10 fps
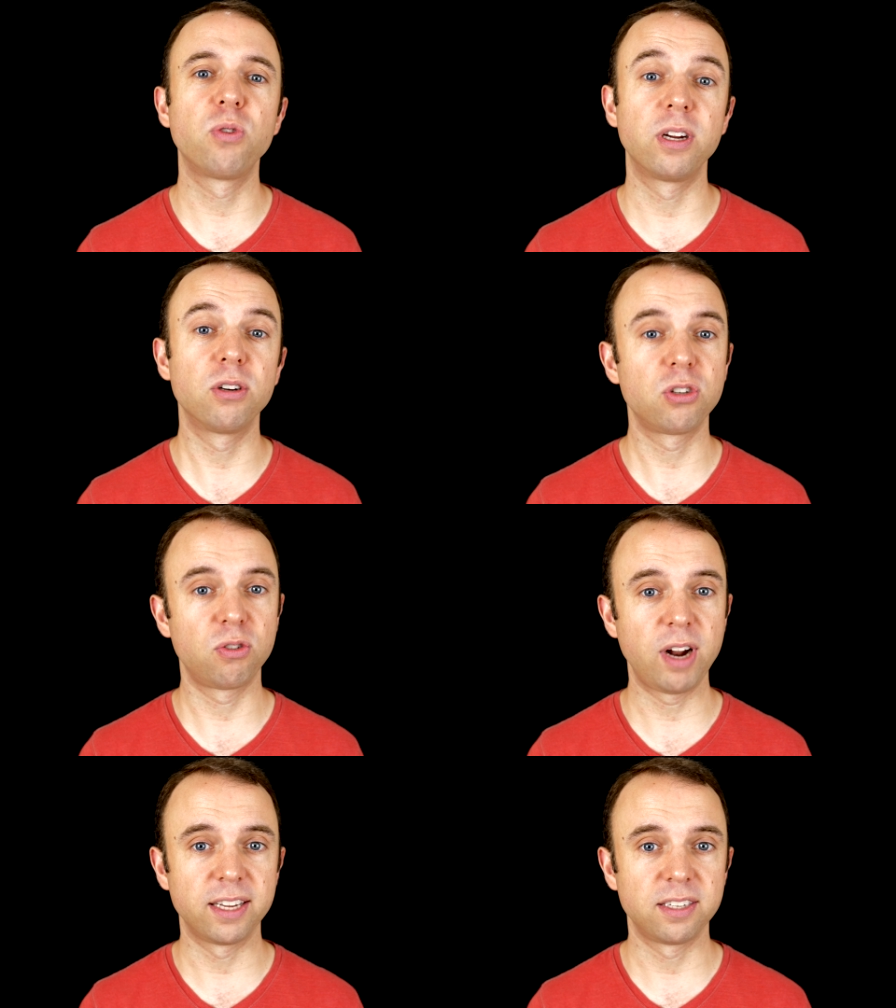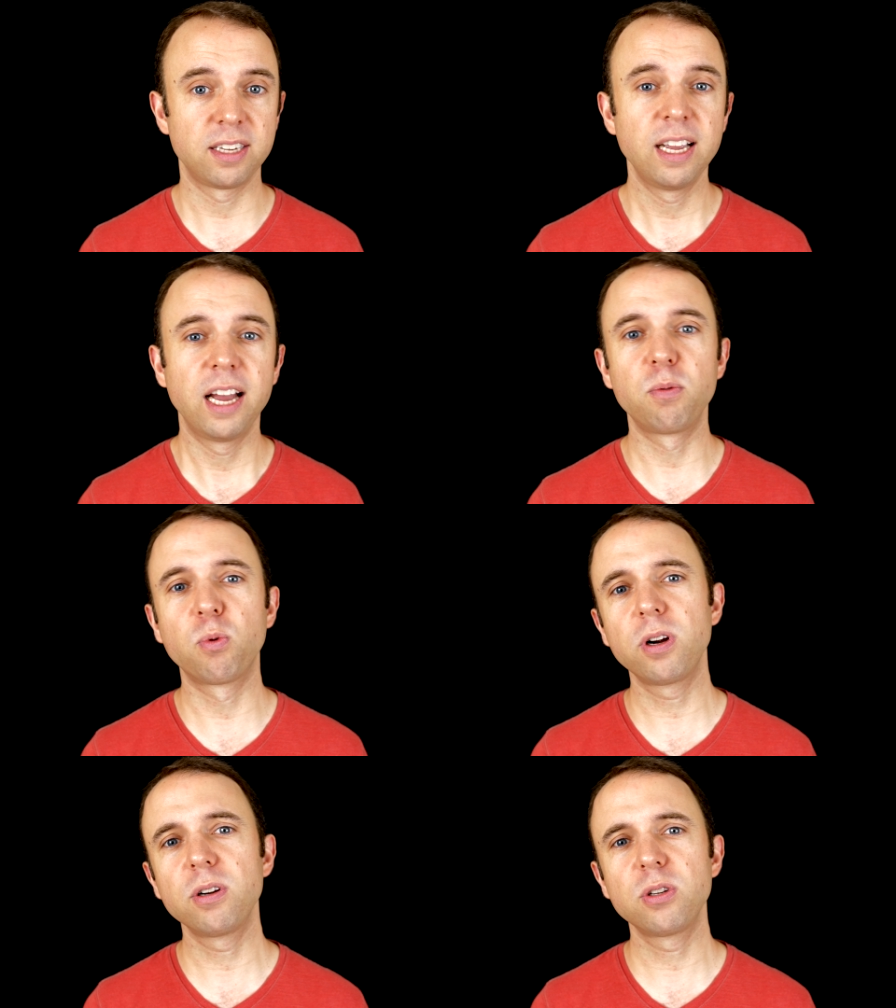trigger stress, and
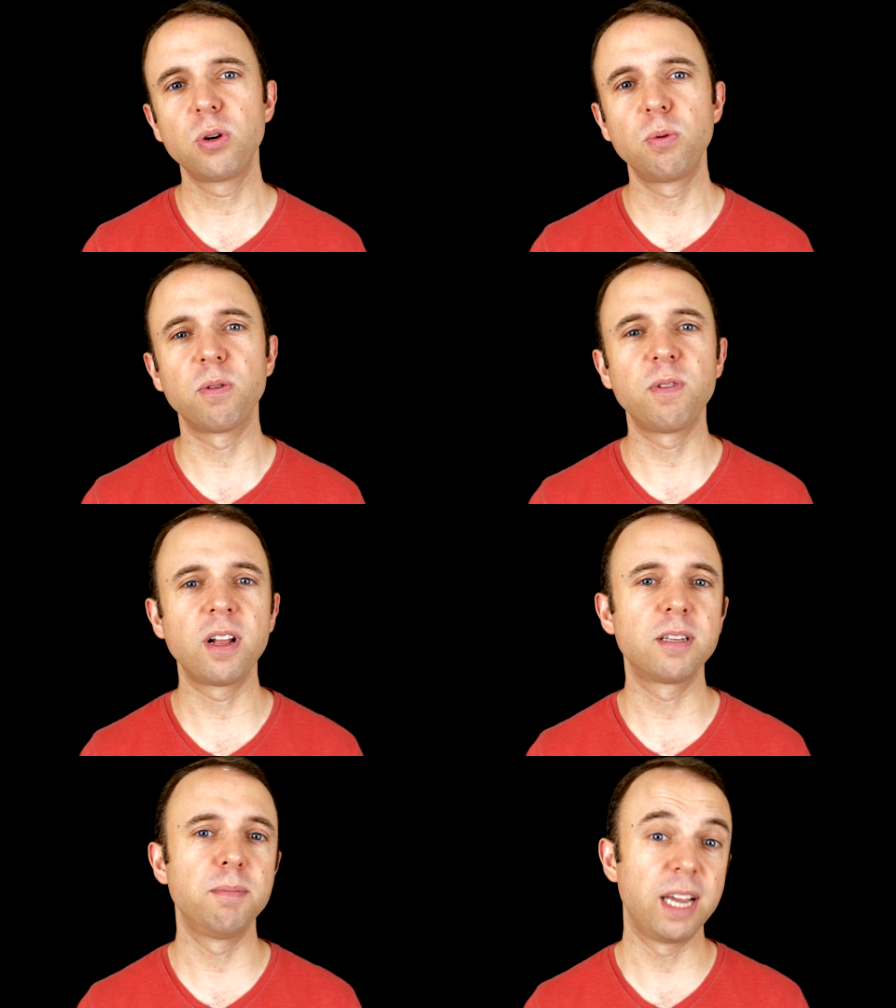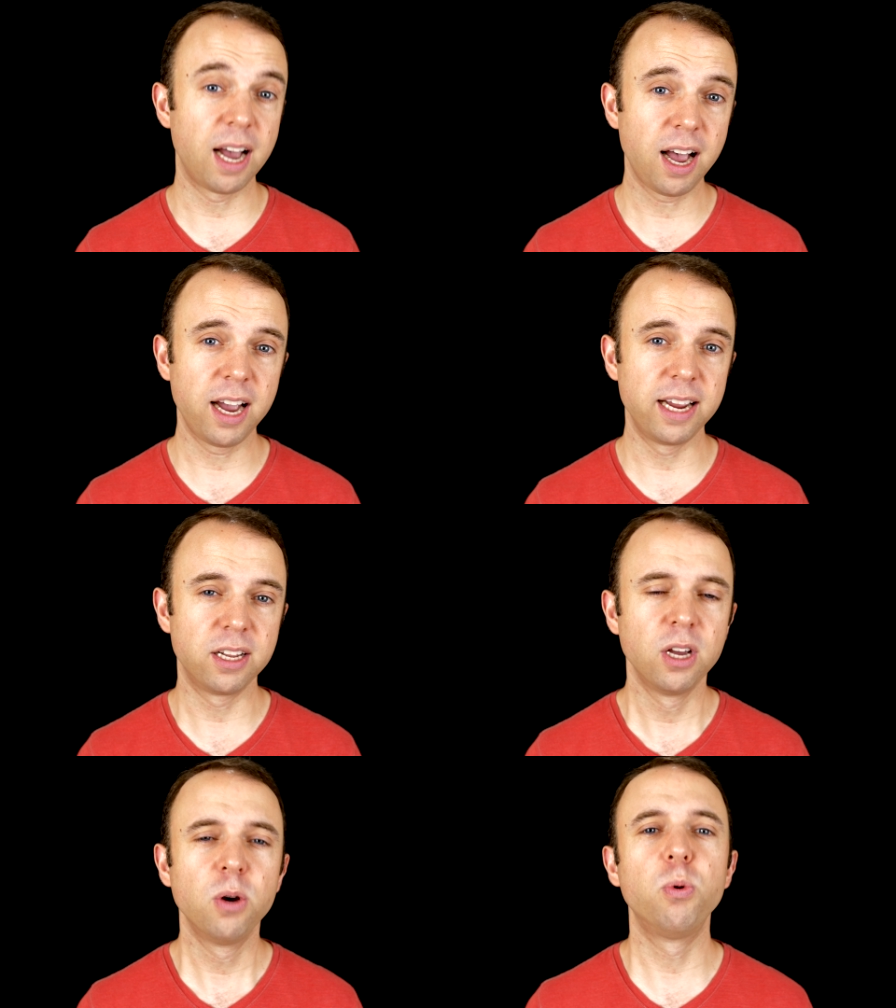workers who were falling behind
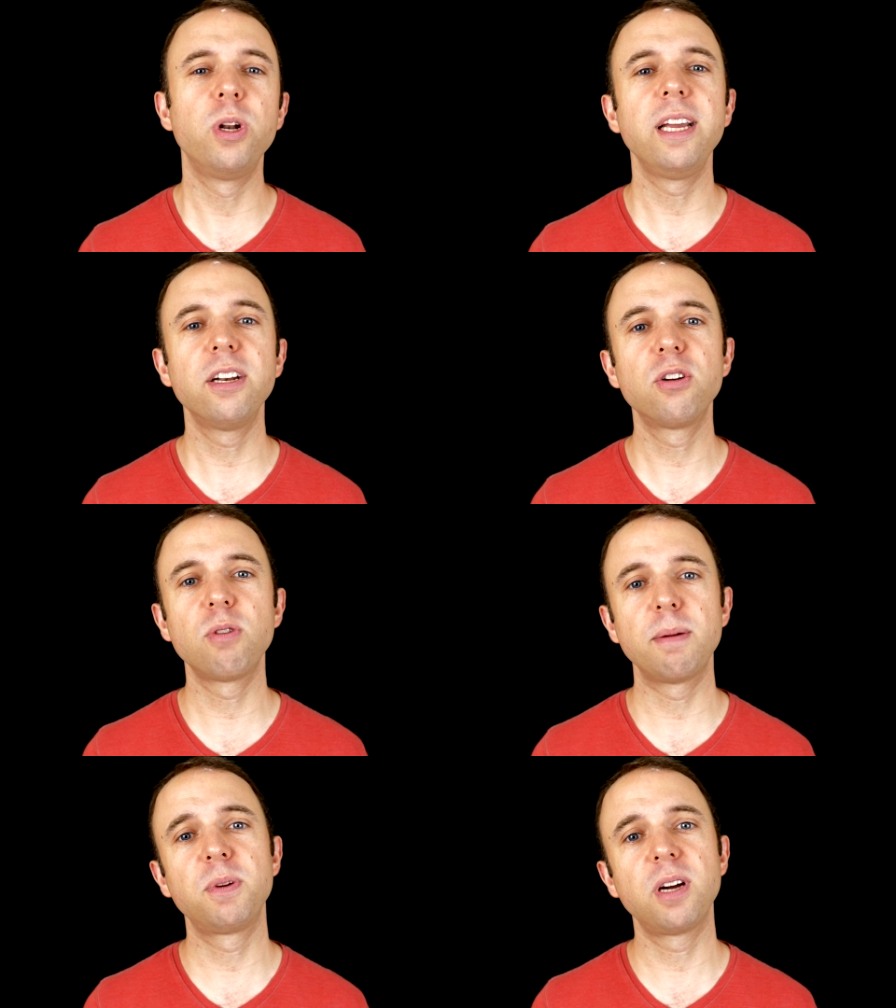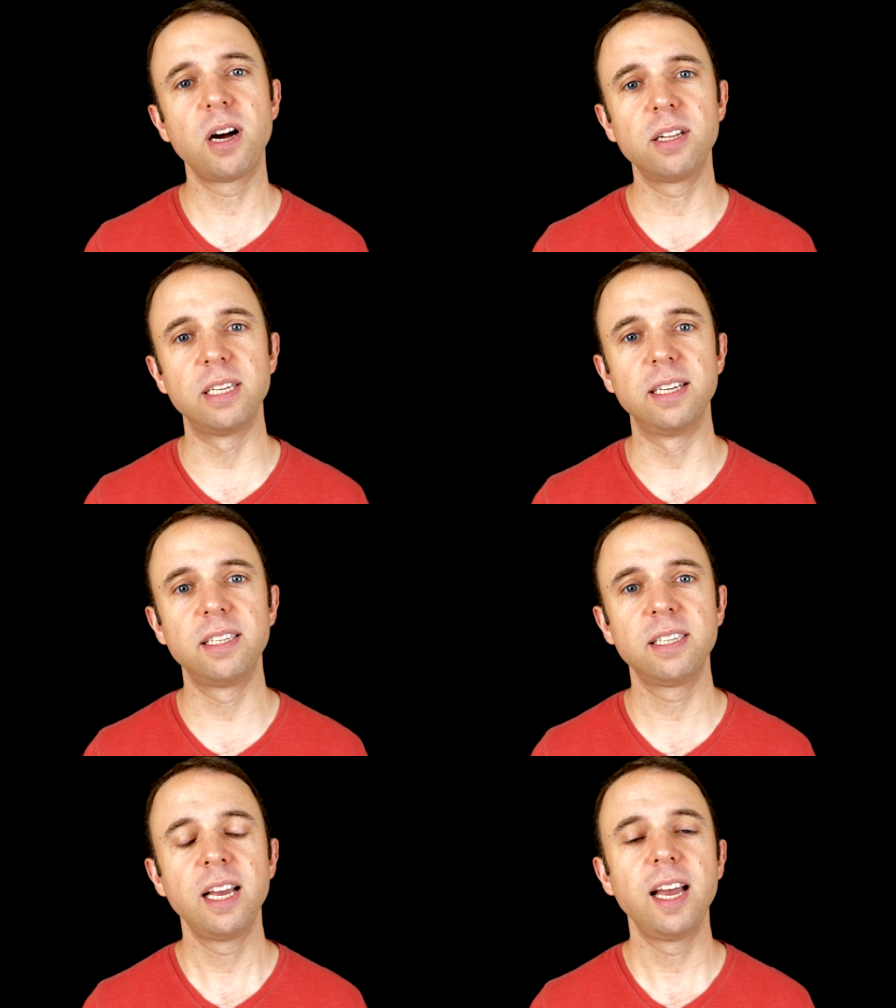would interrupt colleagues,